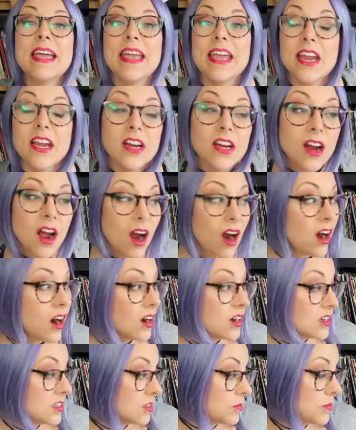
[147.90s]
here
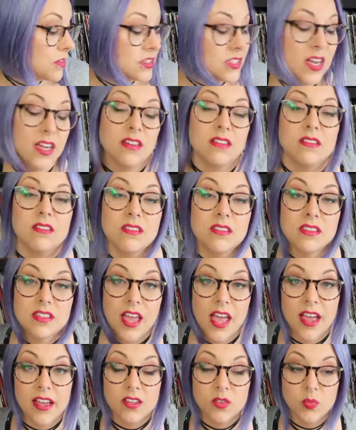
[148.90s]
are some of the titles
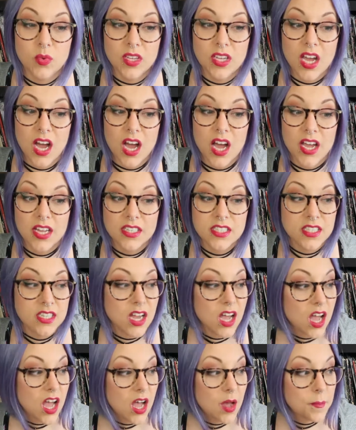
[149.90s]
that we got
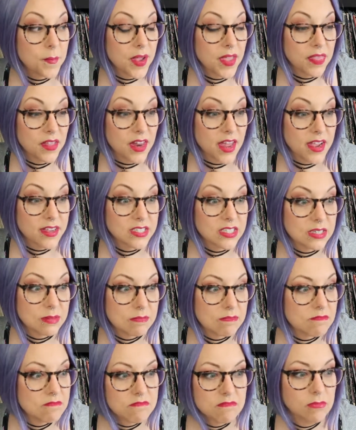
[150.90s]
in the last
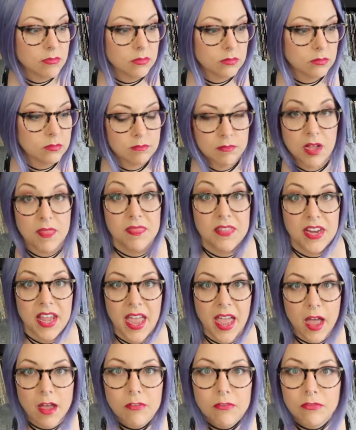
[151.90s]
month and a
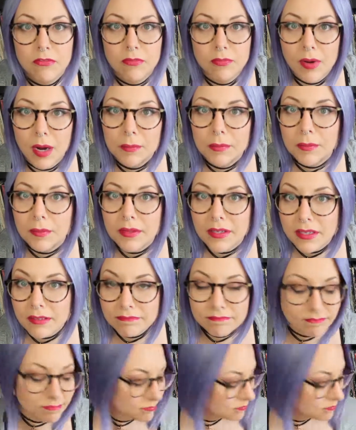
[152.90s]
half, probably.